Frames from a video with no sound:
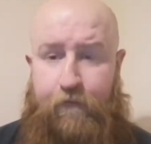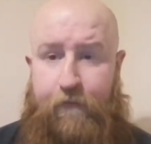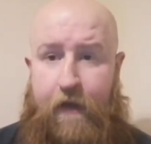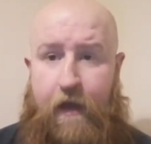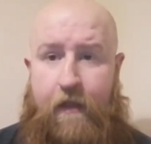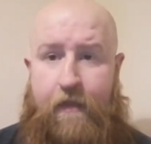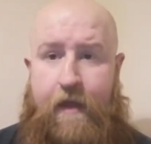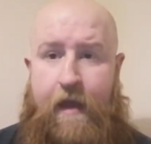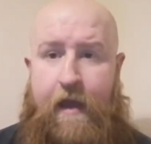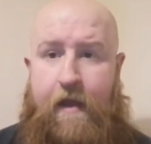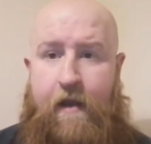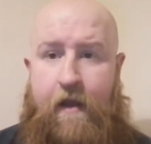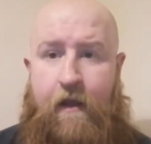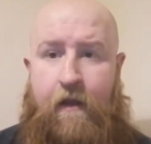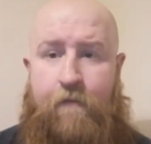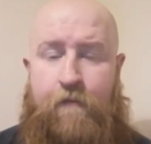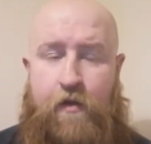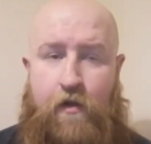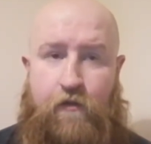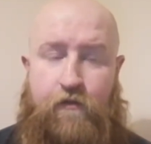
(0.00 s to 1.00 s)
And then
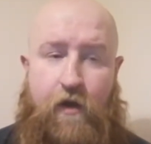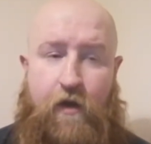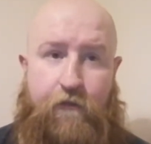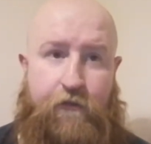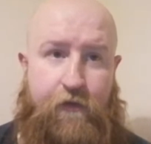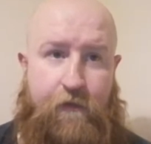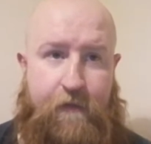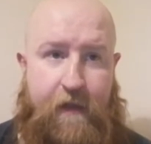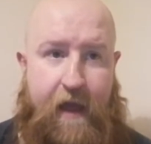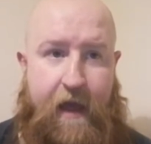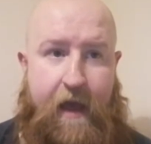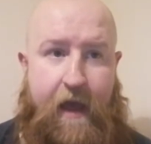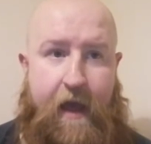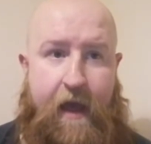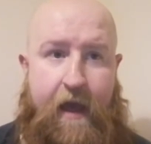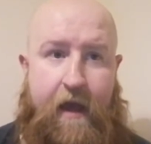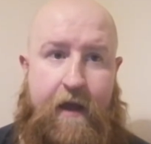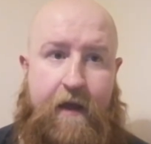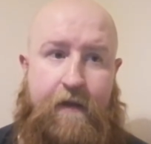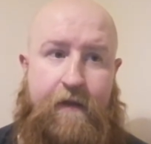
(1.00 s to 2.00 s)
moved on from
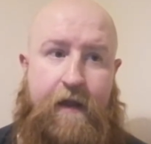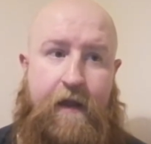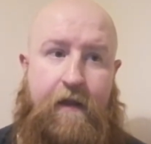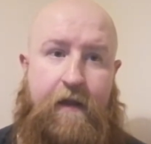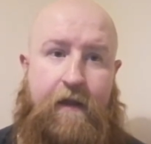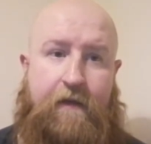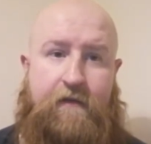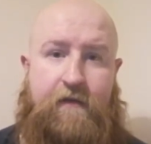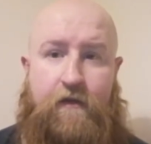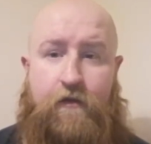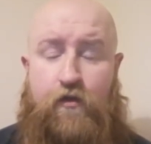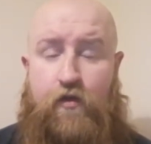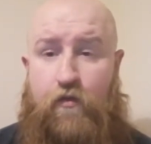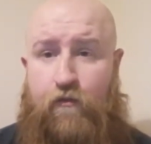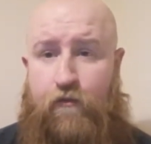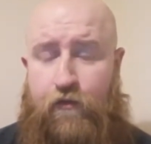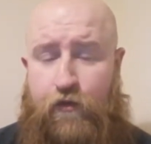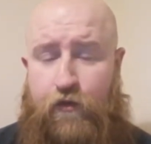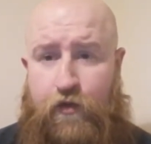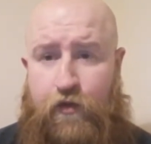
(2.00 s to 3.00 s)
there. And then, like I said,
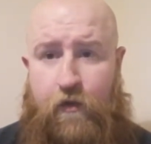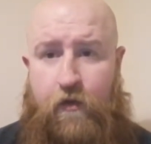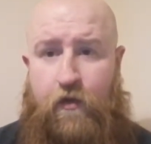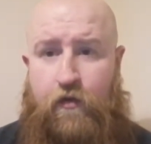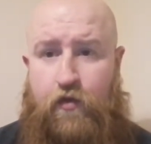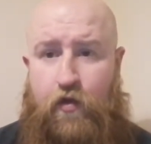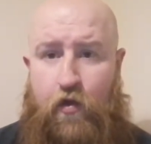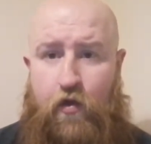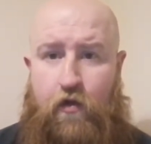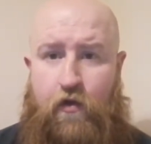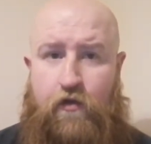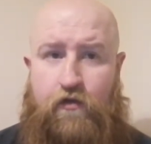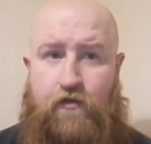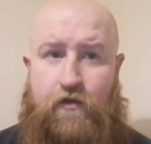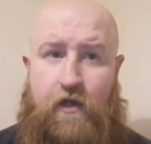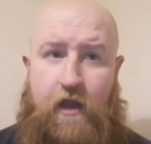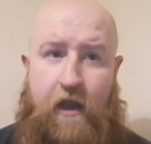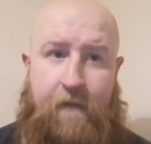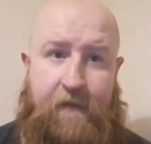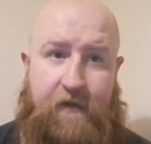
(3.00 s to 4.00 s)
through doing the doors,
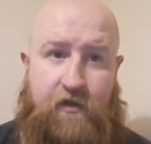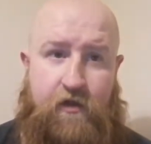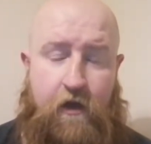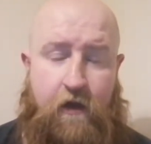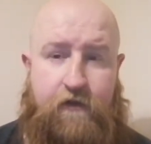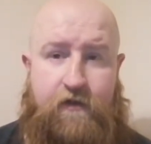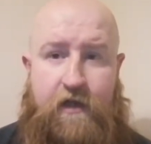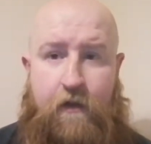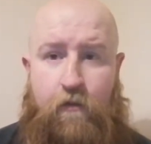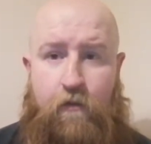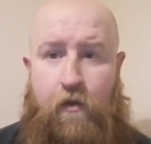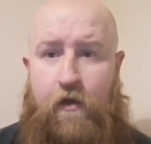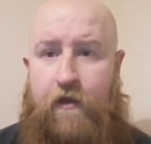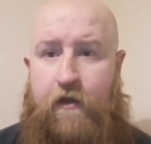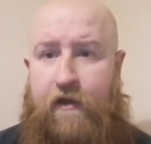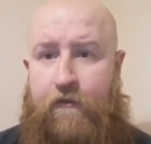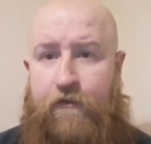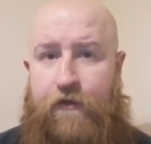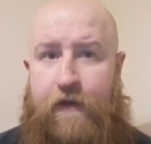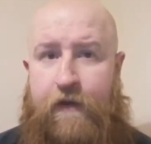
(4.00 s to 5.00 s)
came into contact
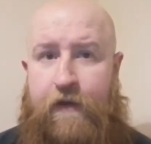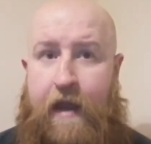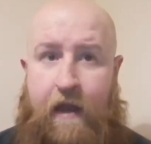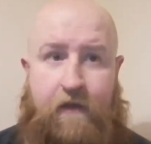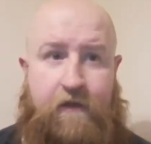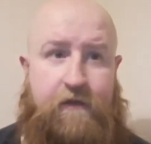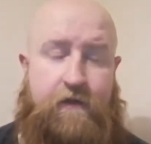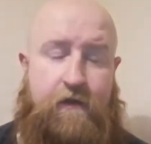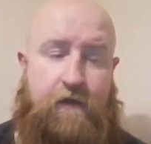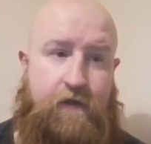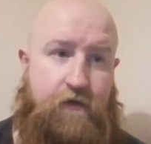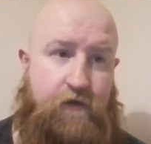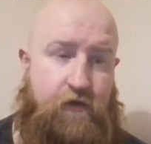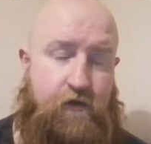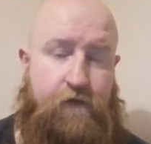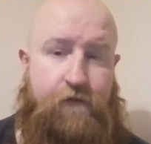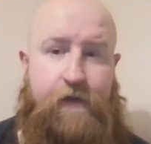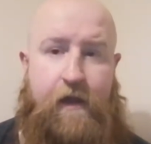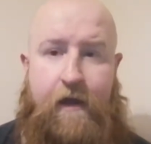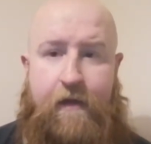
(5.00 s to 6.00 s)
working for gangsters and
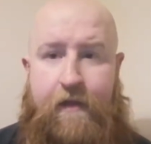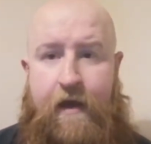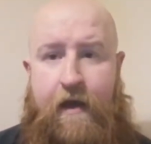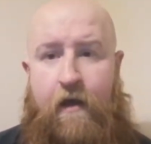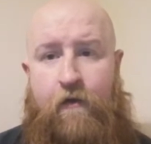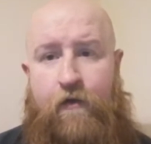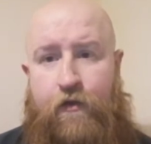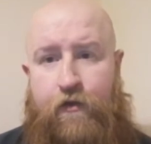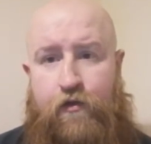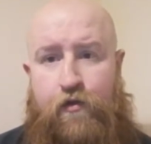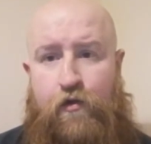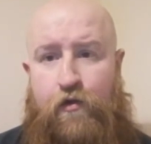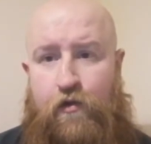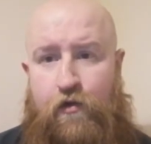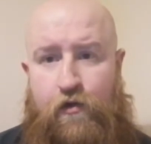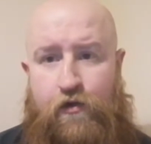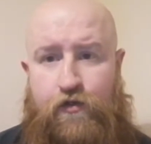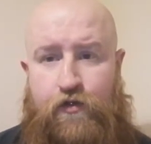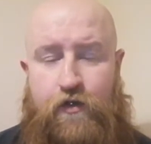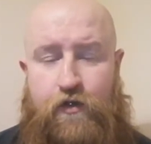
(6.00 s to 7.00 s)
stuff like that on the
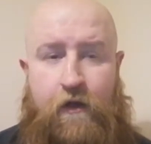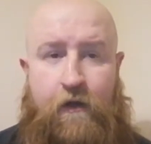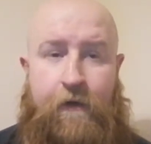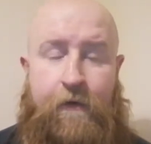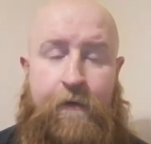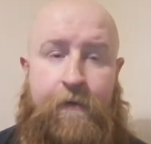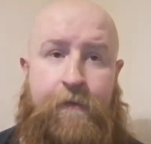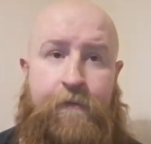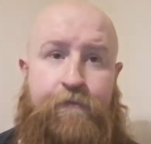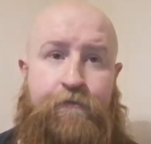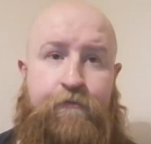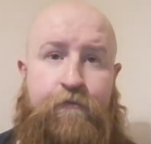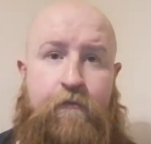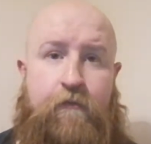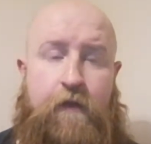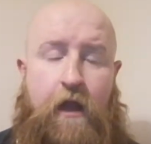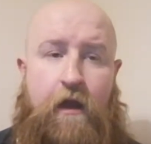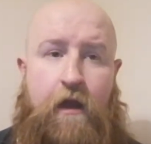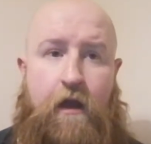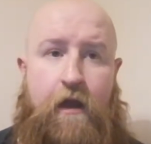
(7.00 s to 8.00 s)
doors.
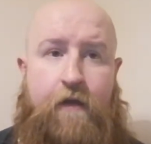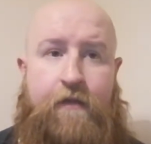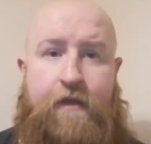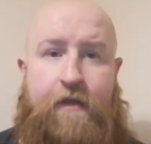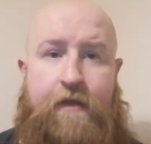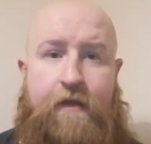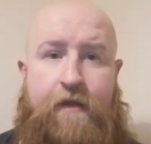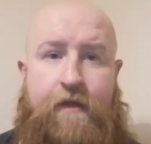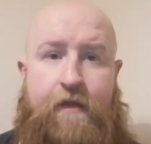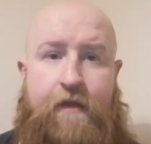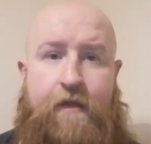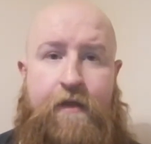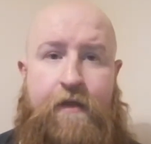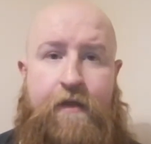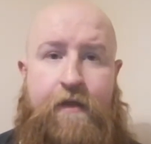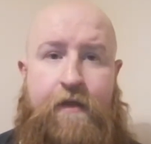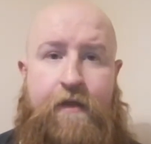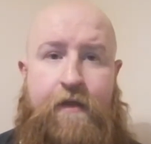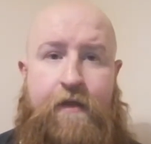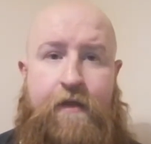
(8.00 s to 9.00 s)
Uh, then became the
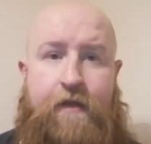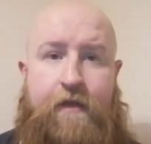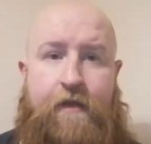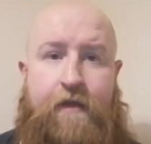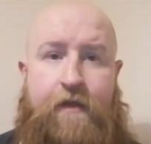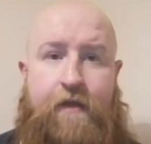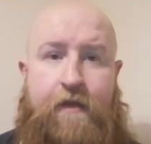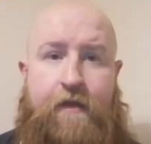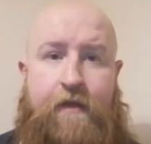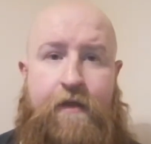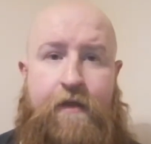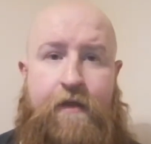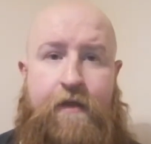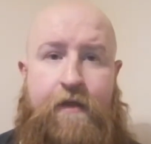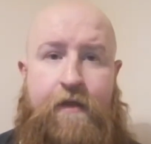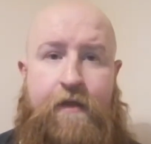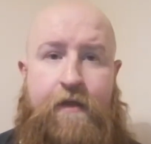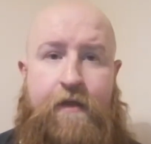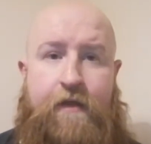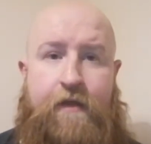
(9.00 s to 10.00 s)
doorman at a club
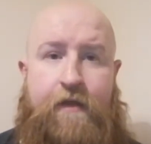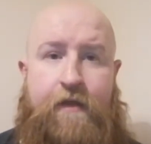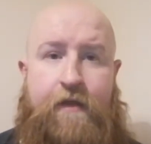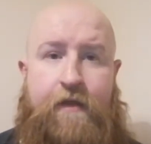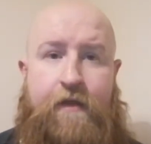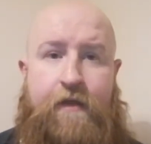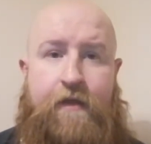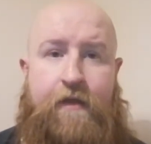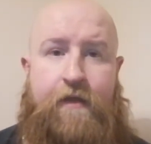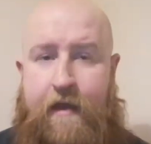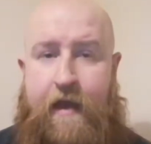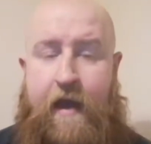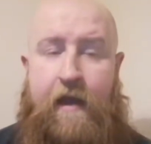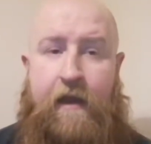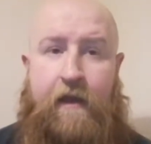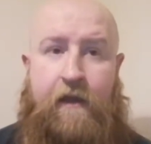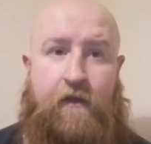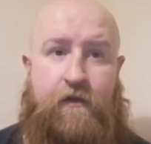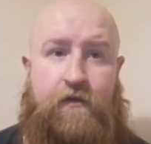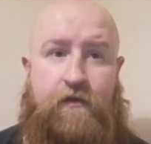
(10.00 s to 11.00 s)
where it was prominent with
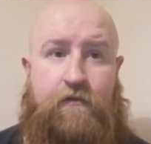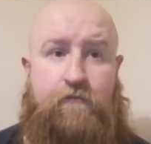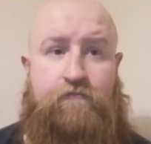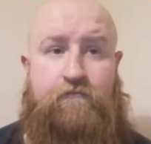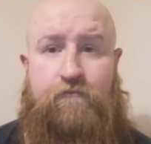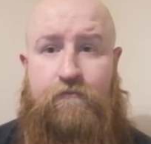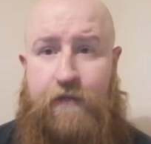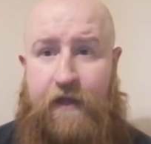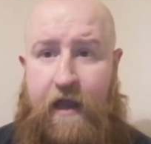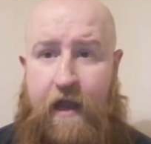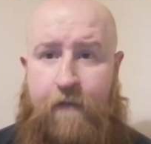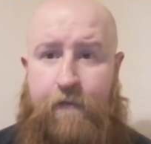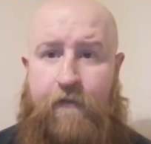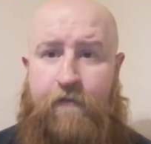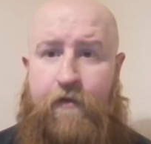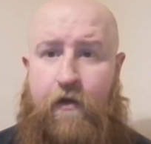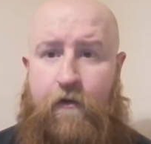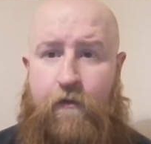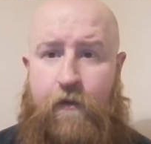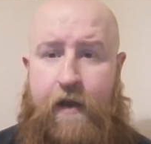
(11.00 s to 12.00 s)
gangs. Became
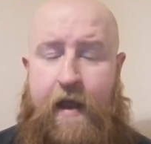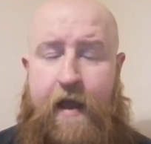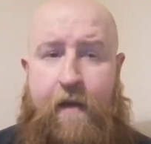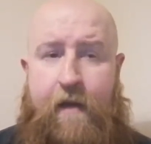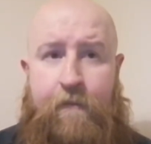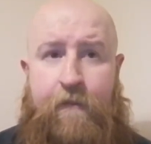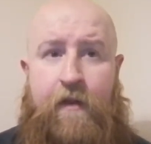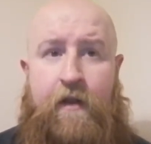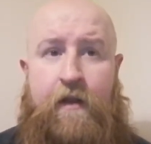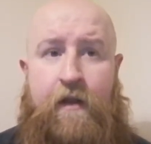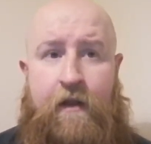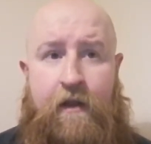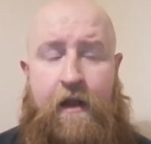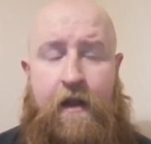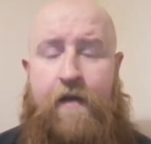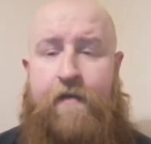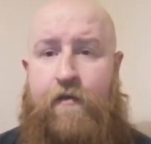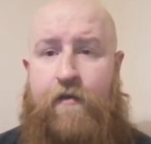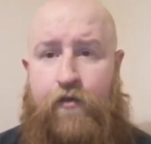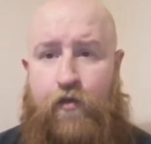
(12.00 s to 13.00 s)
involved with them,
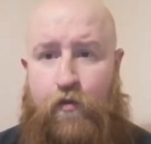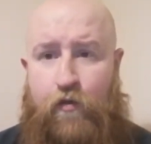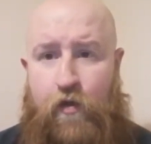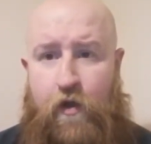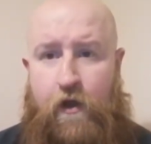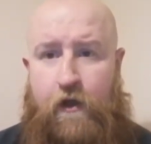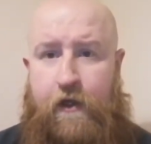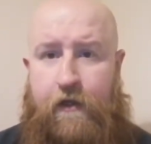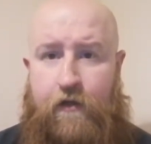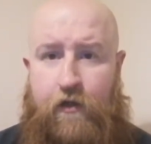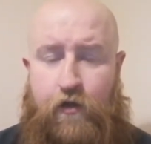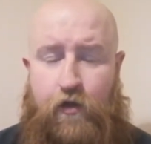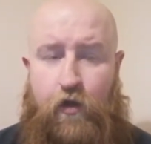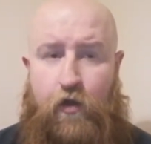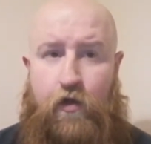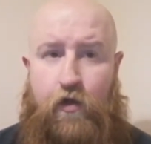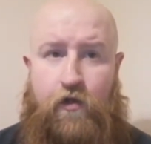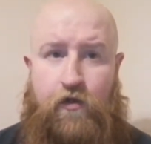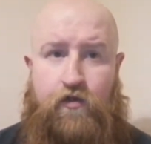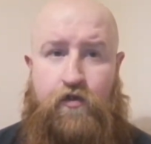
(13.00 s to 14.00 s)
and then through working the
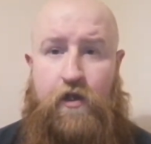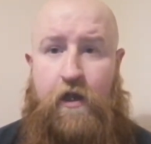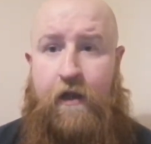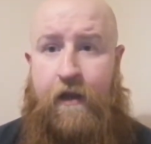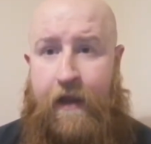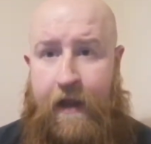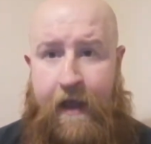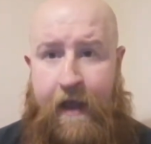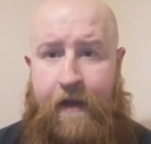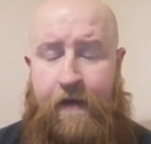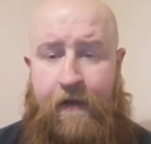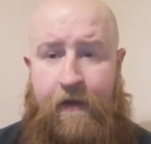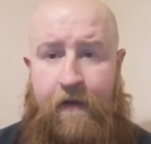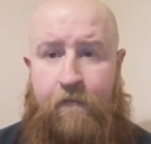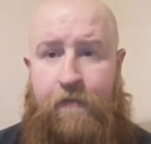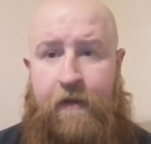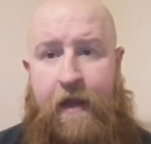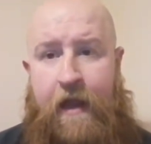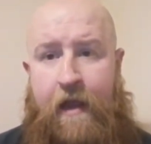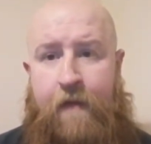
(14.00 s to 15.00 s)
doors again,
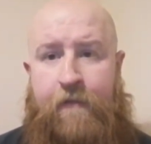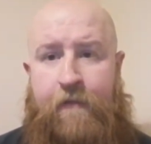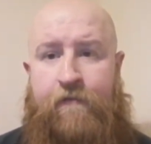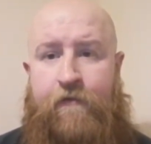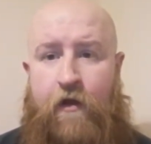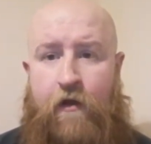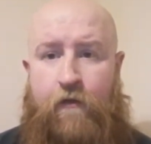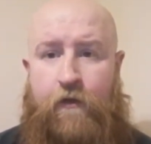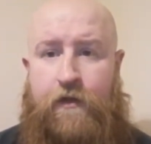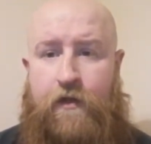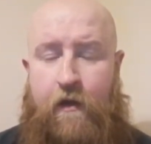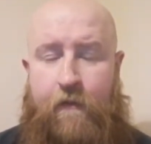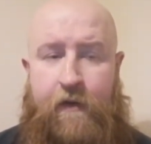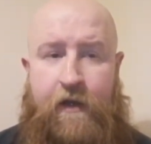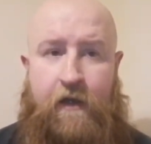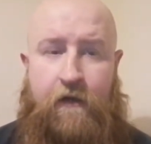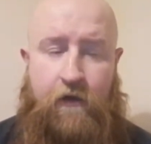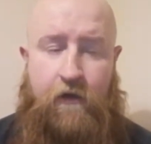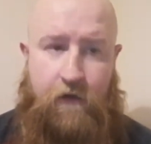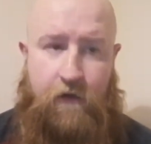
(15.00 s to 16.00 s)
became involved with
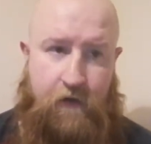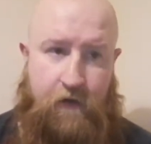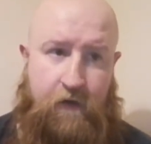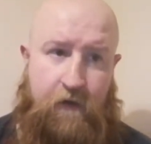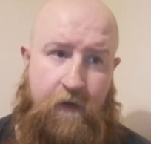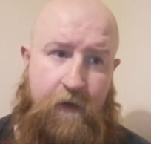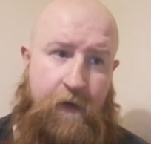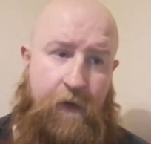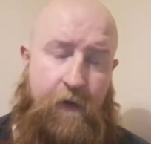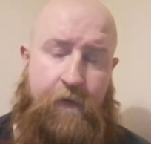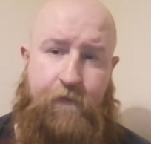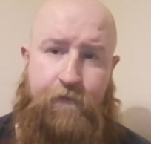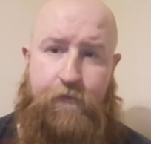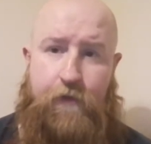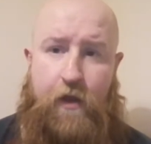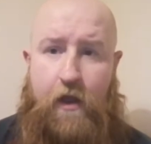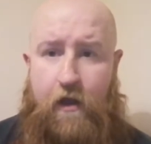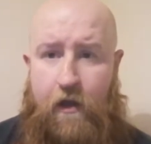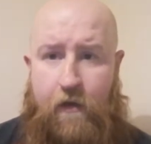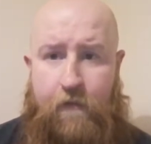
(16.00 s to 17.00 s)
Dominic Noonan.
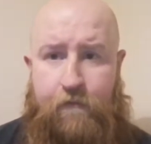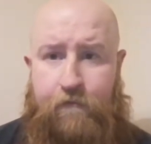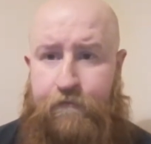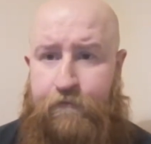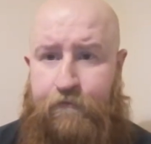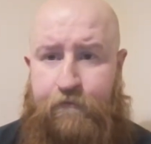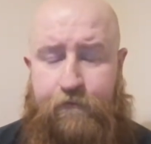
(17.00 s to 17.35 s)
Um,